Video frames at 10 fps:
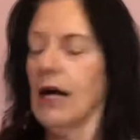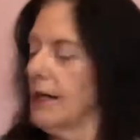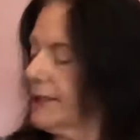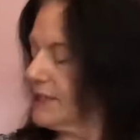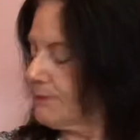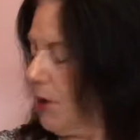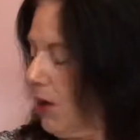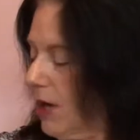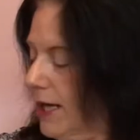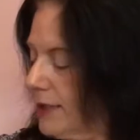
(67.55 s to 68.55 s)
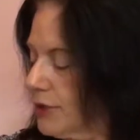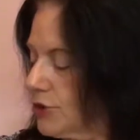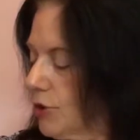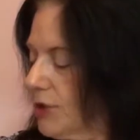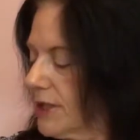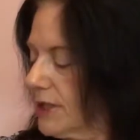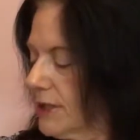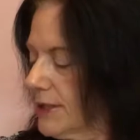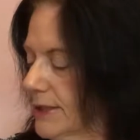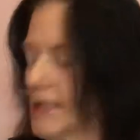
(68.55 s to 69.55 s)
and it's by
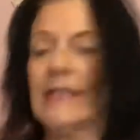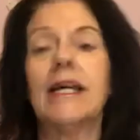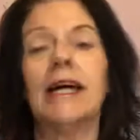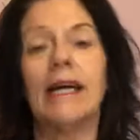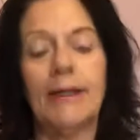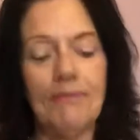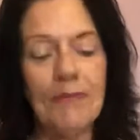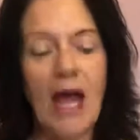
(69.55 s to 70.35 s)
Jonathan D.